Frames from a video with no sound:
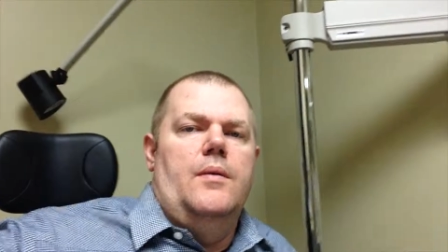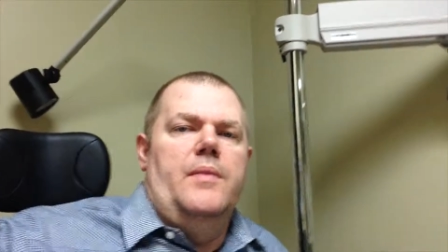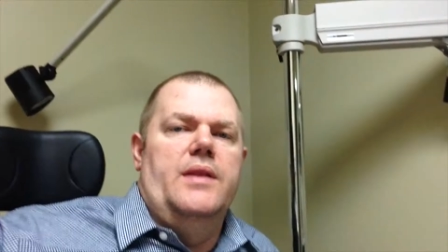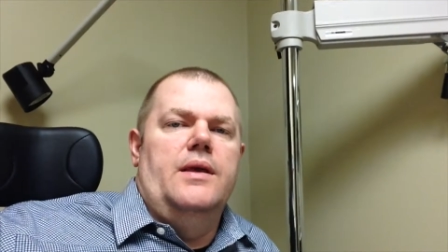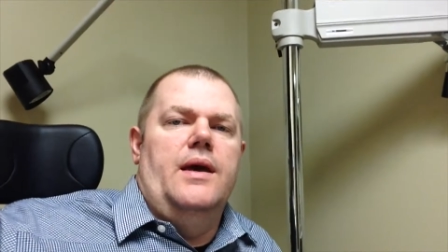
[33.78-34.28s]

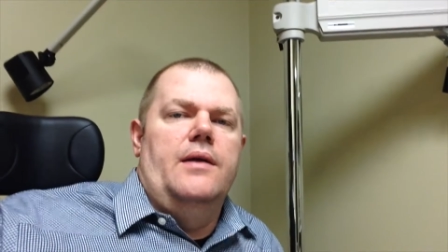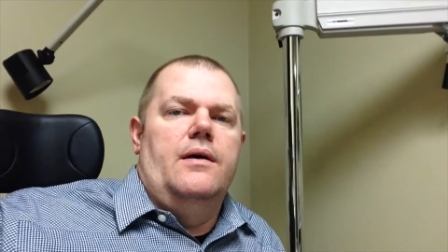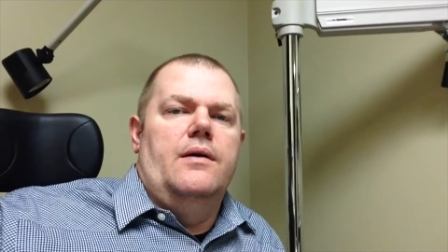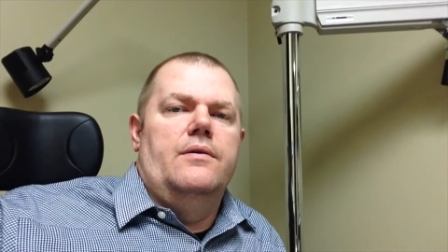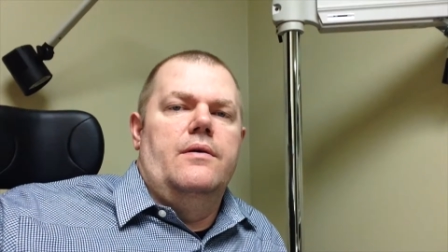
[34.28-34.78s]
I'm at the eye
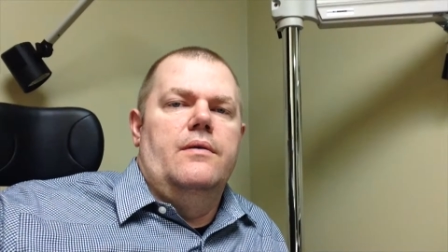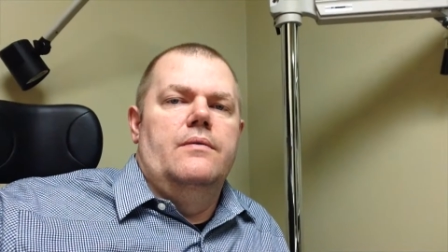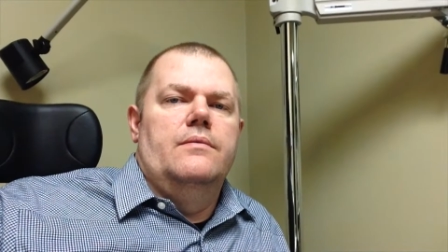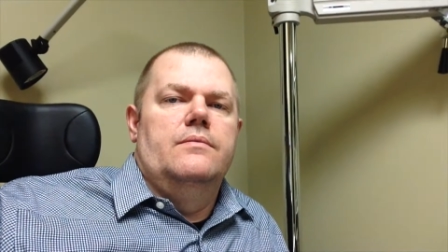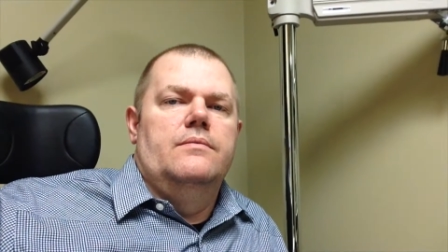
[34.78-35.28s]
doctor.
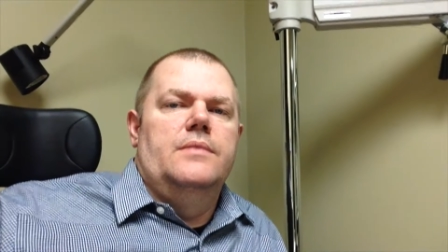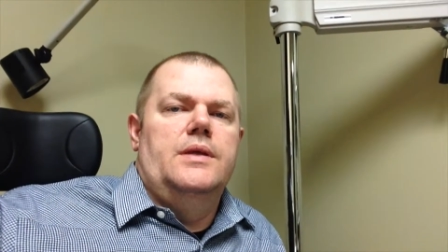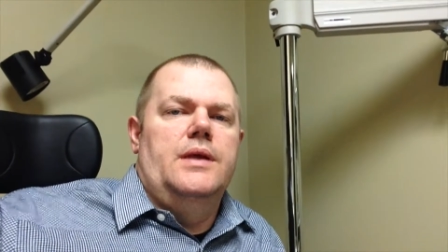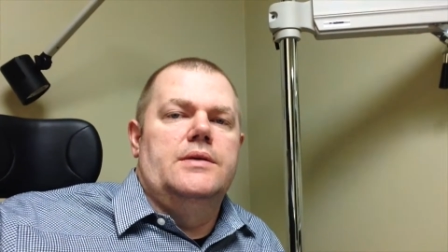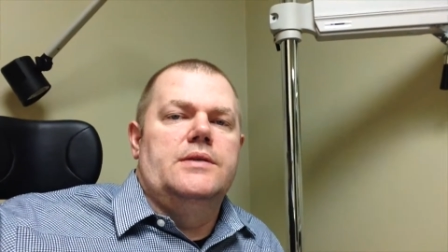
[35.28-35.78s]

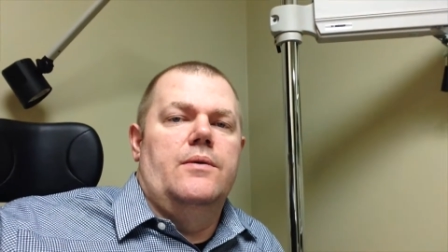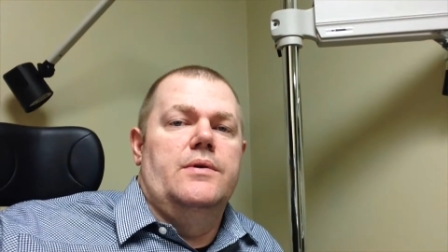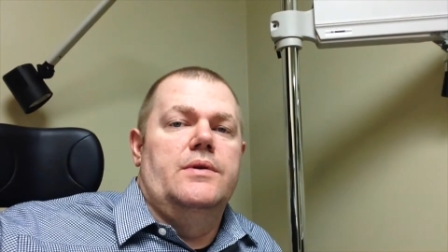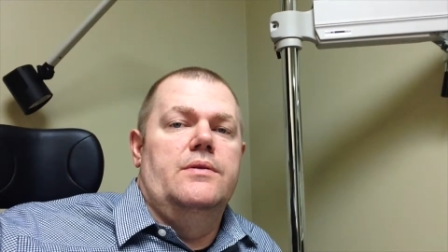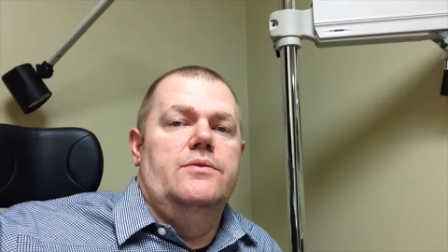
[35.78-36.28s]
Yes, I went to the